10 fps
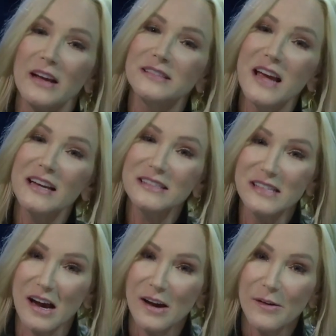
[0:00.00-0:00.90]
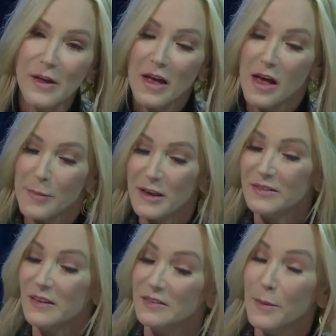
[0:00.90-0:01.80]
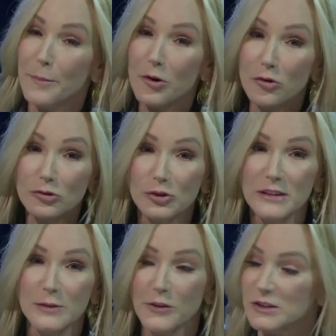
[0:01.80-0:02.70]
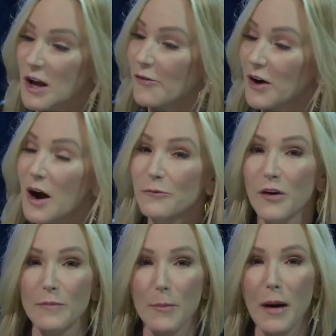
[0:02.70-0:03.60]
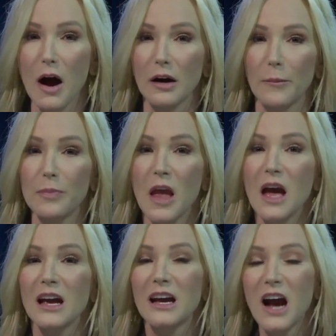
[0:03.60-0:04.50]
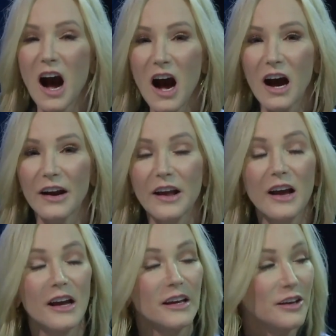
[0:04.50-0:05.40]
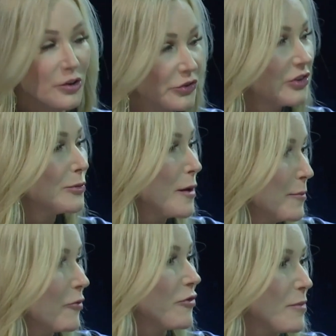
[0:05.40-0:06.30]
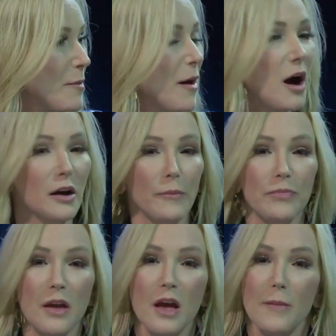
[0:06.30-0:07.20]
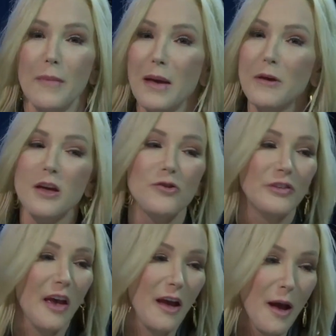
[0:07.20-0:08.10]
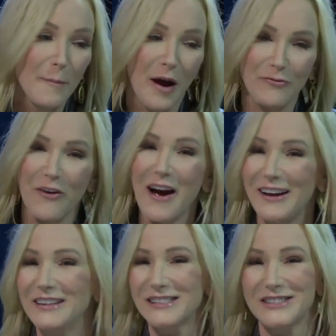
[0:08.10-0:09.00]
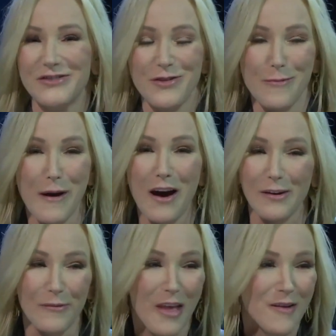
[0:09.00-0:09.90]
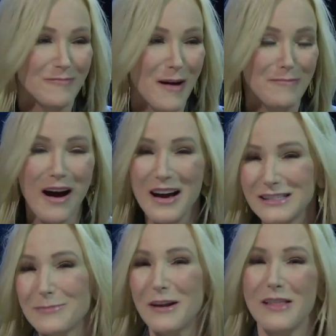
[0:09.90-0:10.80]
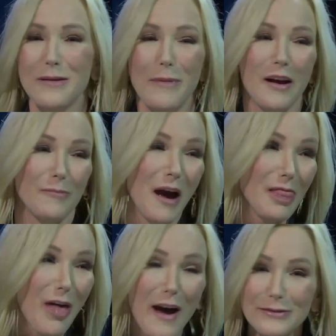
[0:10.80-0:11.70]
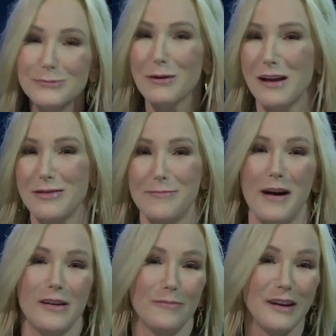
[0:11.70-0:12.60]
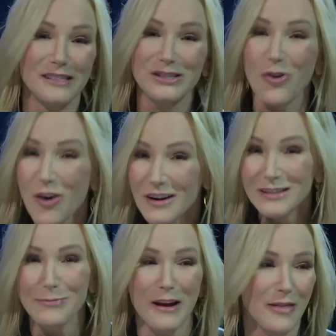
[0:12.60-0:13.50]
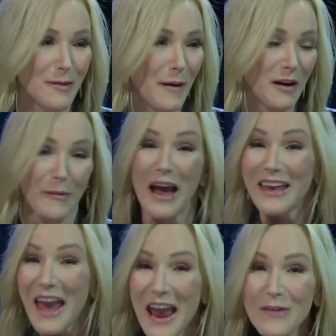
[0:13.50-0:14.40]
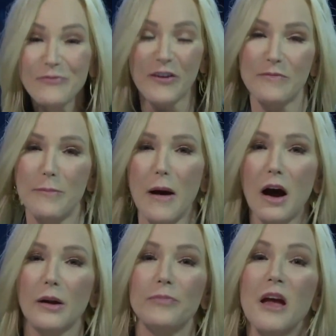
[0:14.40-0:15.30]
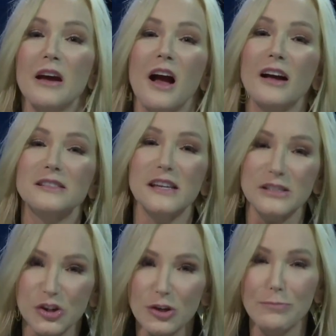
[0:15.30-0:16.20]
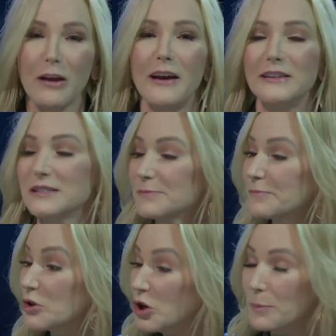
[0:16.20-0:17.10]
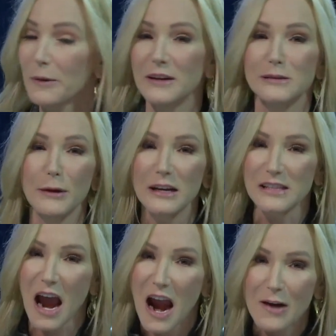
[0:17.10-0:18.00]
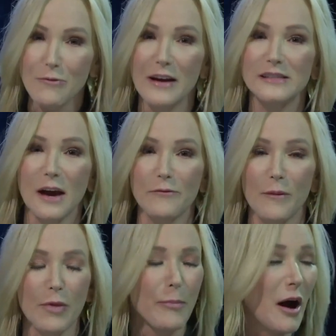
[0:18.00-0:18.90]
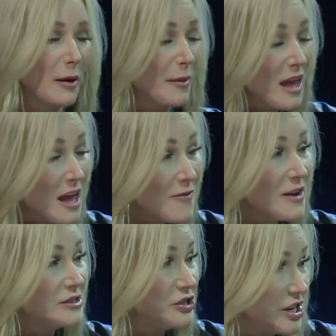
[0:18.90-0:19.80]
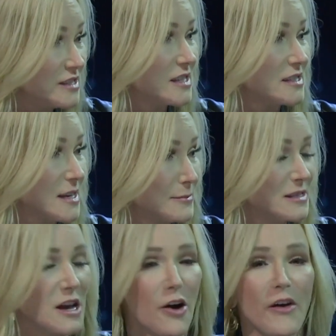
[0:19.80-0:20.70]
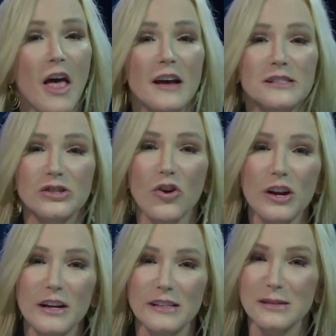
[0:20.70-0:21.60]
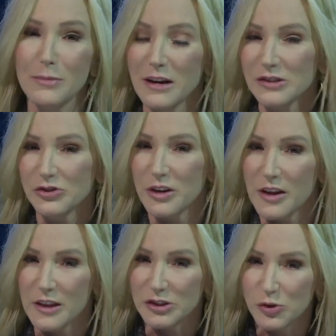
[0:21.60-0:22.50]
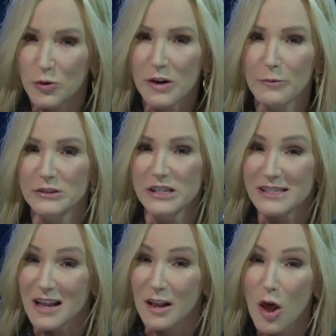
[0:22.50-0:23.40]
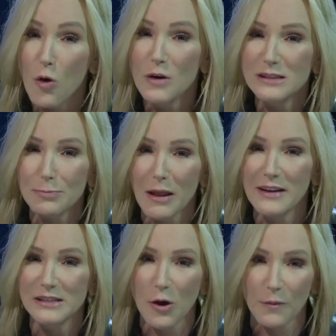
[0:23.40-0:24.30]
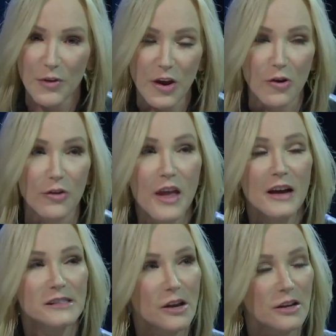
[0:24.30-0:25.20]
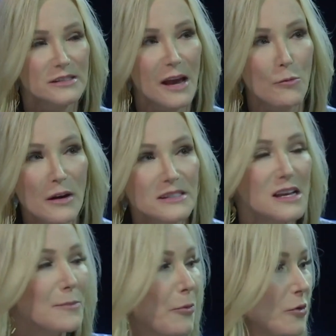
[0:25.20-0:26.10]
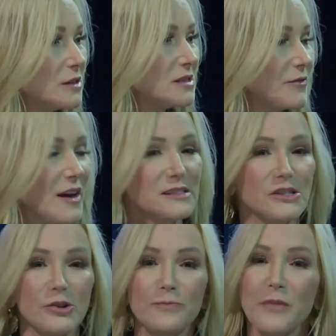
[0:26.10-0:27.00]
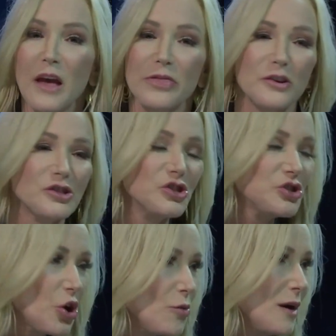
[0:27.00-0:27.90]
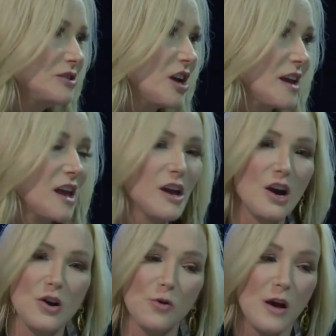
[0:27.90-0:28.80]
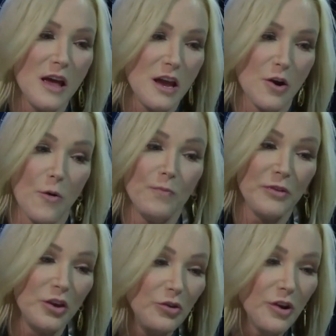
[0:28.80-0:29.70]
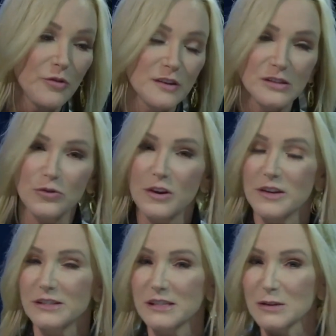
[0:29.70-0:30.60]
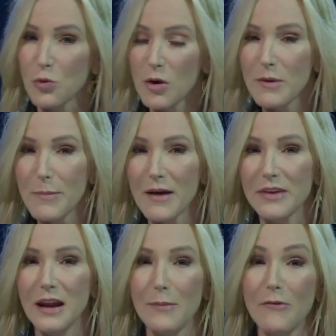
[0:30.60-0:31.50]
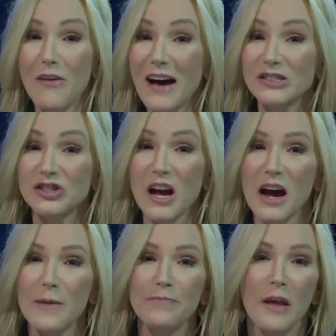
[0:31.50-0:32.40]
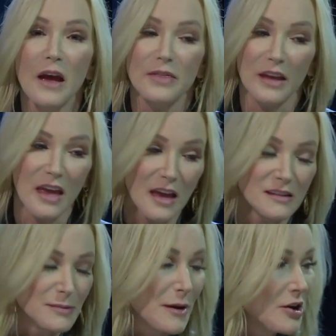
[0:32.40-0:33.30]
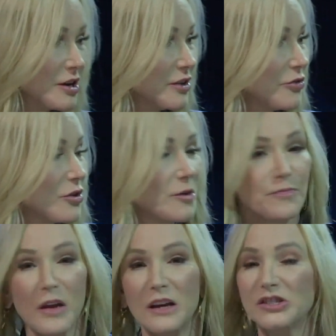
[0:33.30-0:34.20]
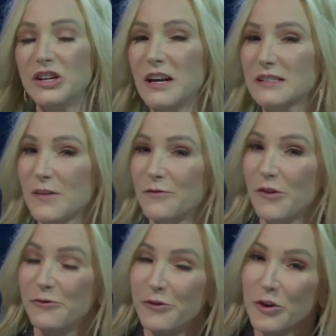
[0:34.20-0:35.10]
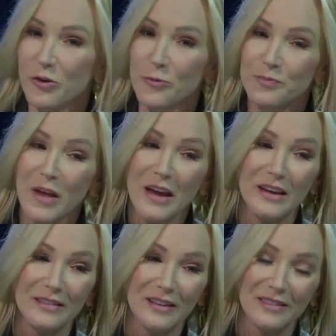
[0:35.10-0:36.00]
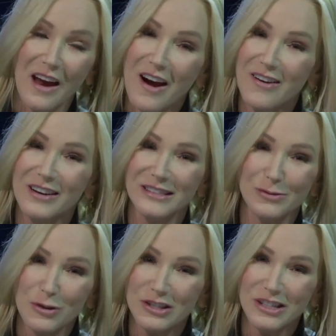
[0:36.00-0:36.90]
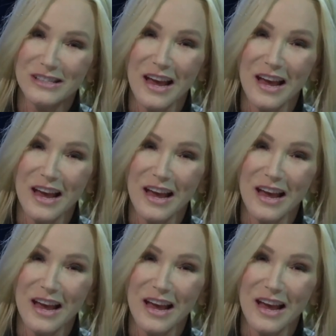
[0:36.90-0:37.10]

Hadassah means this. Myrtle trees, first off, come from the bottom. God uses people from the bottom. Maybe you say, my finances are at the bottom. My mind's been at the bottom. My life's been at the bottom. My story's been at the bottom. I came from the bottom. God says, good place. Good place, because I raise up from the bottom. Even Jesus himself started his ministry in the Jordan, which is the lowest place on the earth. So you say, what's the importance of Esther? There's so much I can go here. You know the story. There's this woman by the name of Vashti. The king is married to her. She doesn't fulfill his desire, his wishes.